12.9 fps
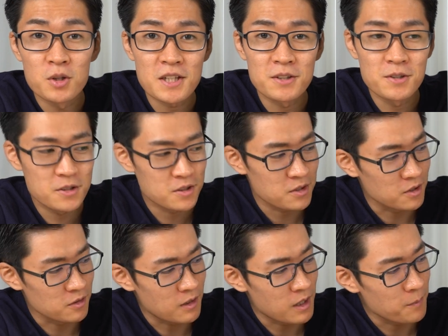Firstly, what
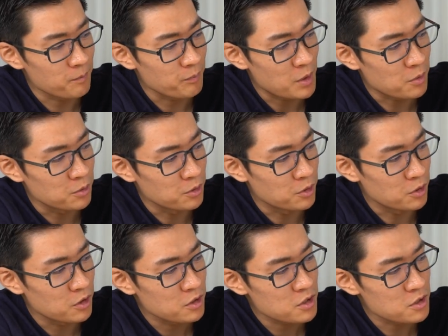is radiated
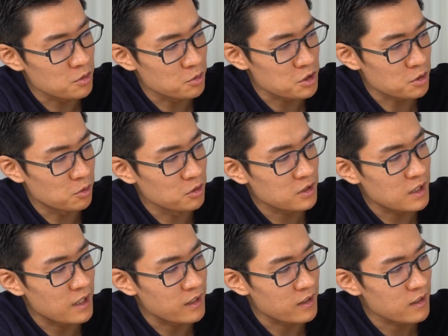noise? Radiated
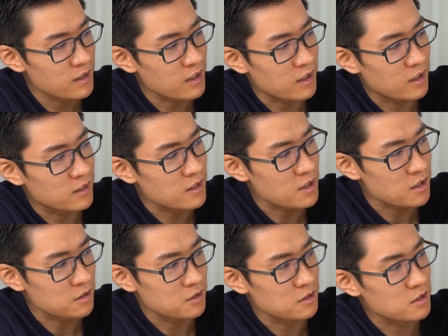noise is a type of
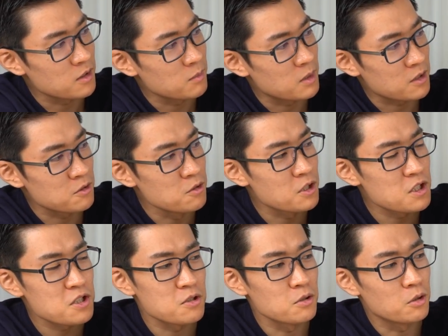noise that is emitted
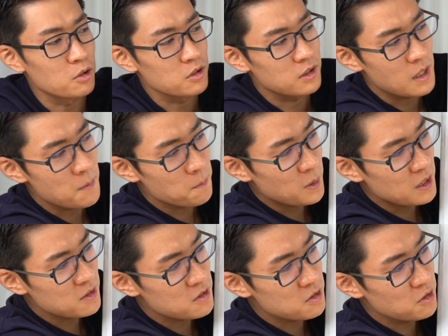from the device
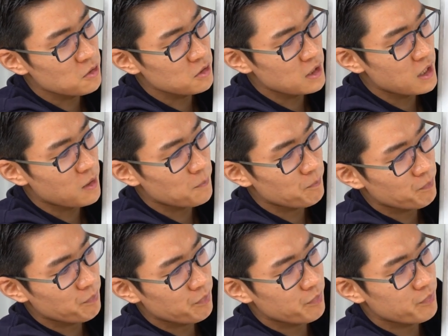and propagates through
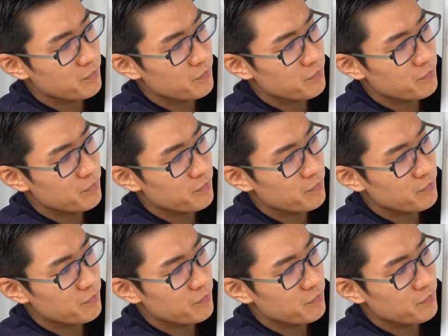the air